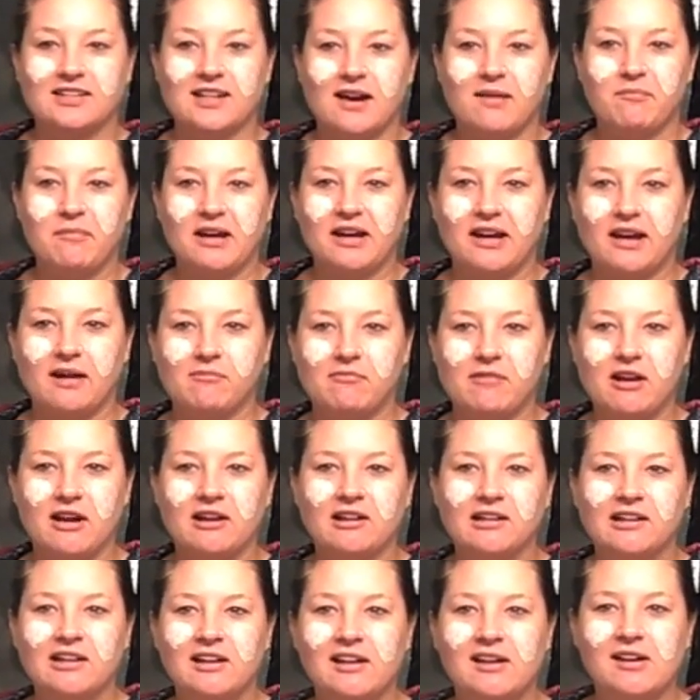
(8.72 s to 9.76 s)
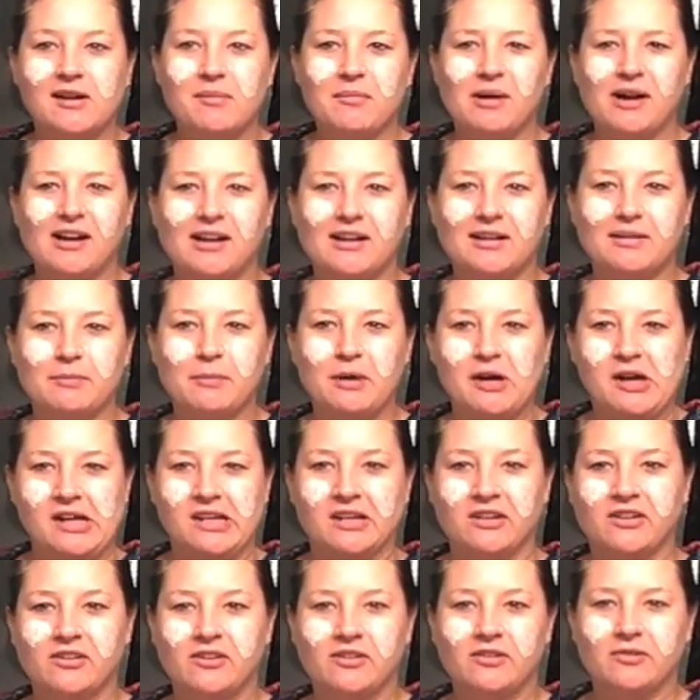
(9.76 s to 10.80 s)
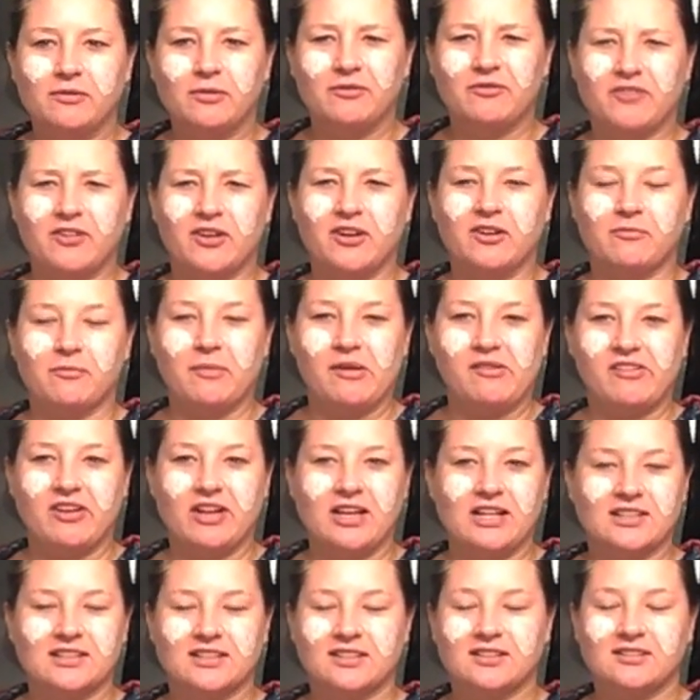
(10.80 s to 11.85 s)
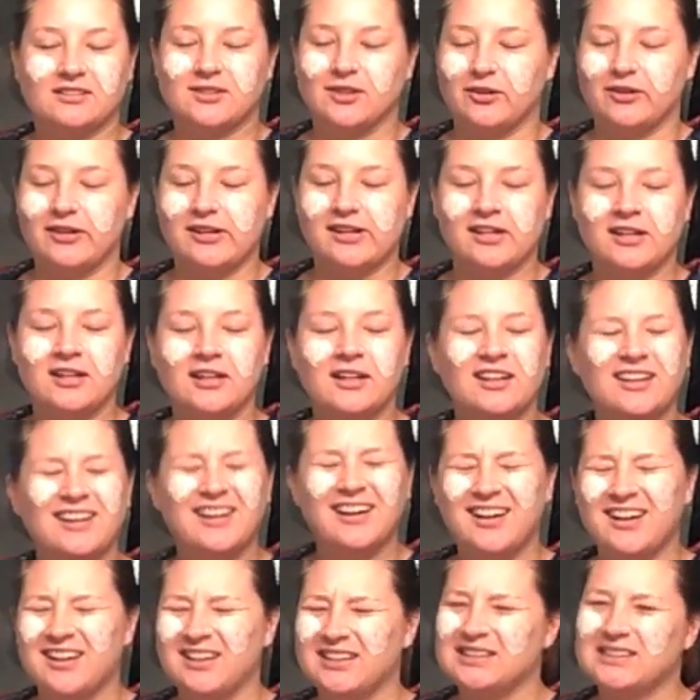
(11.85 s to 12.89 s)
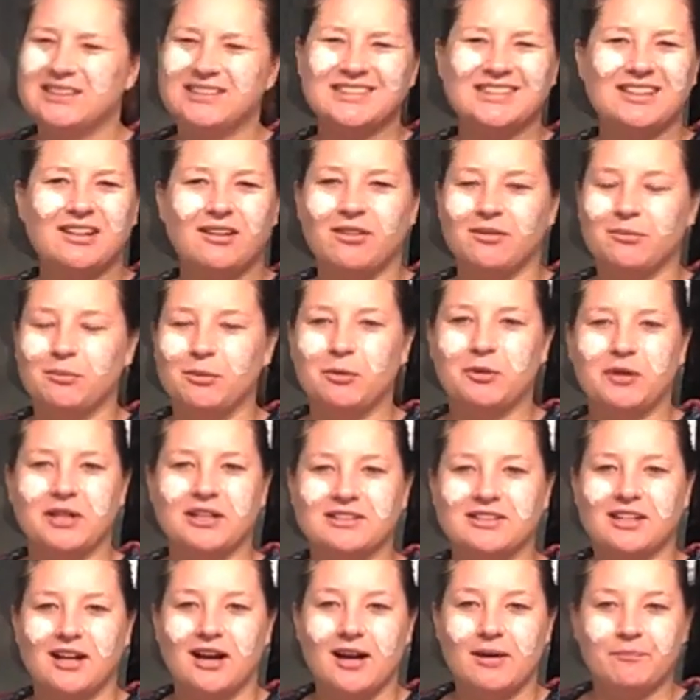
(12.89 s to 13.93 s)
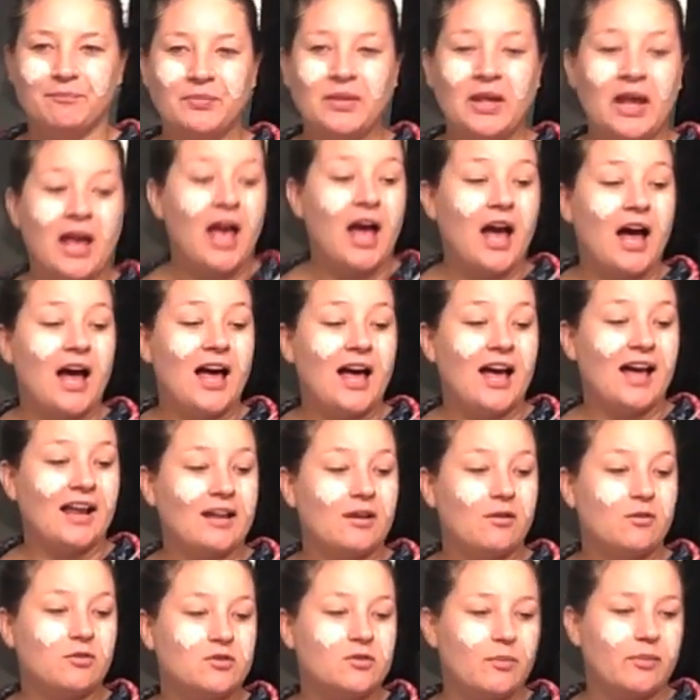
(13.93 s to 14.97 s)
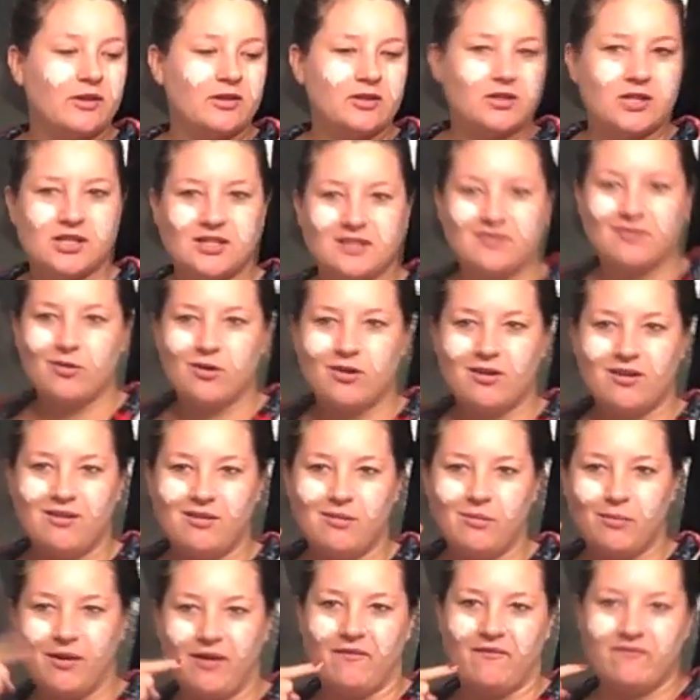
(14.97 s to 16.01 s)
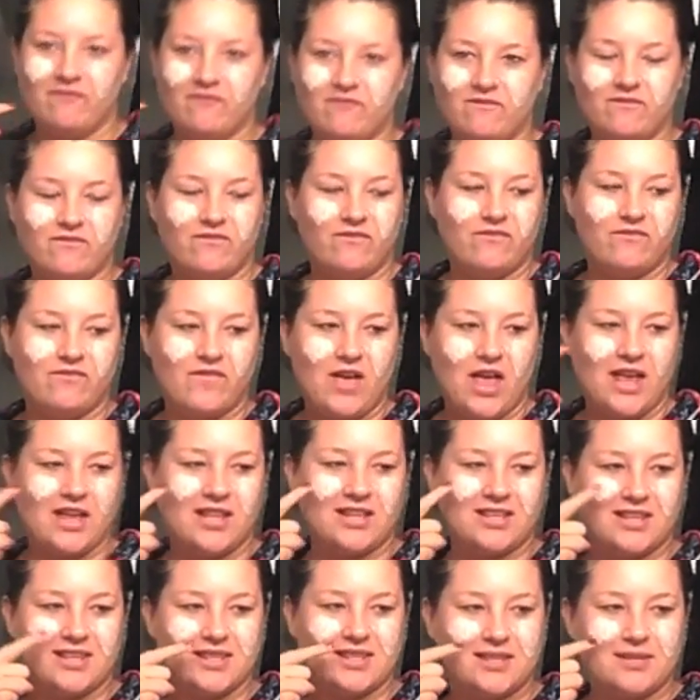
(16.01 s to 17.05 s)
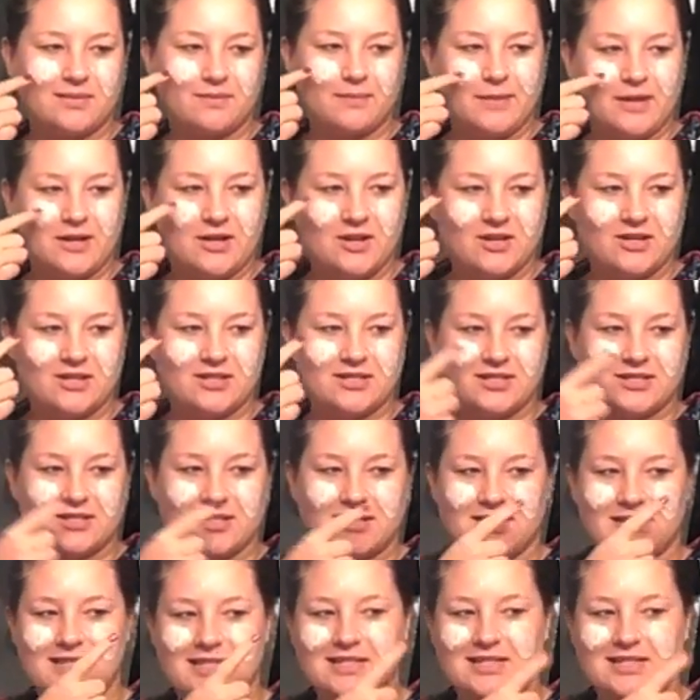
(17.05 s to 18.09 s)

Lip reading: realised I had my camera in front of my face, sorry. Still the morning time. And I also apologise, I've got a little face mask